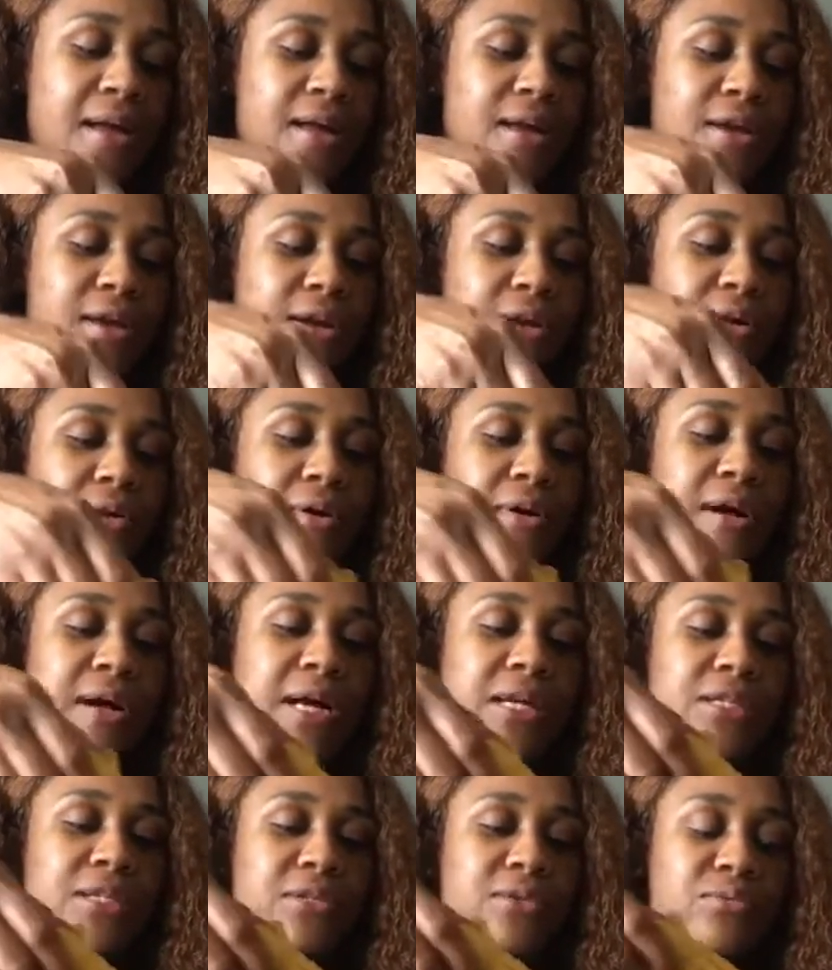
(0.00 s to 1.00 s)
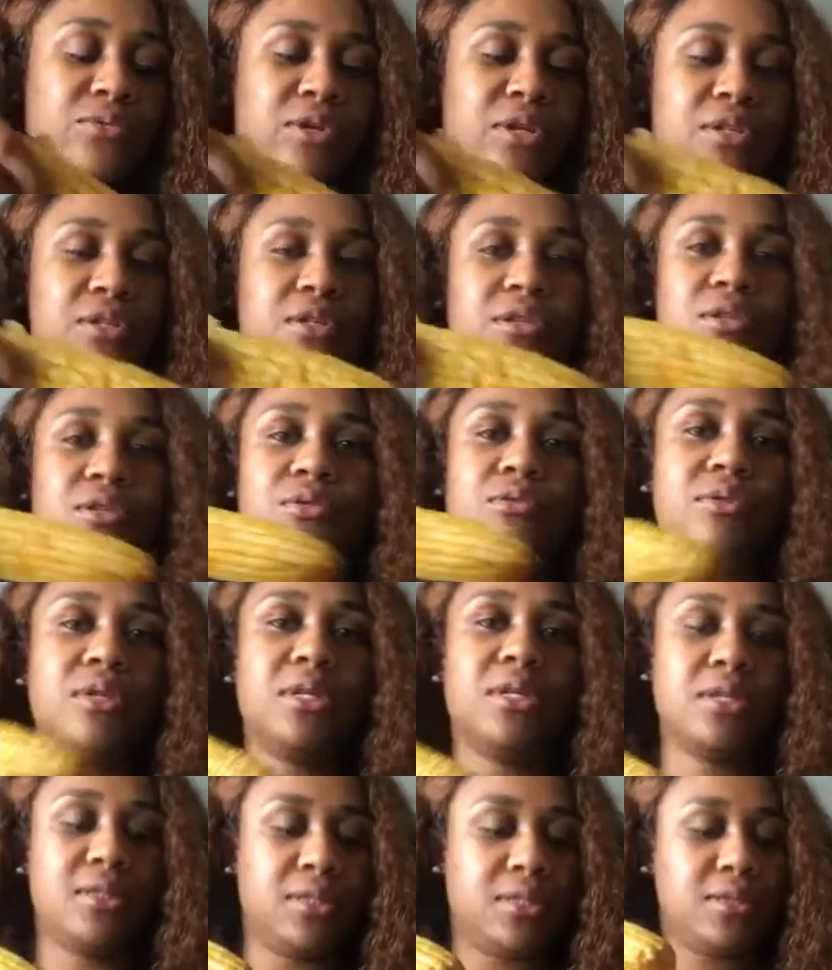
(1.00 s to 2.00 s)
you know, I just wanted to do
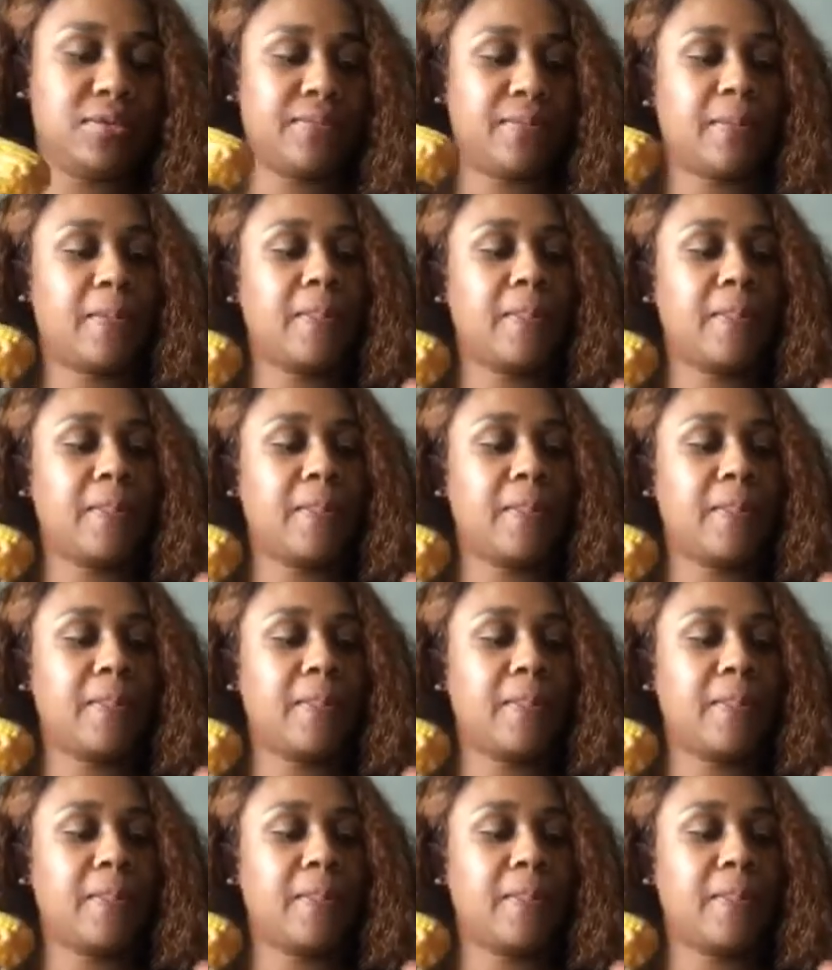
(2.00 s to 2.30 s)
this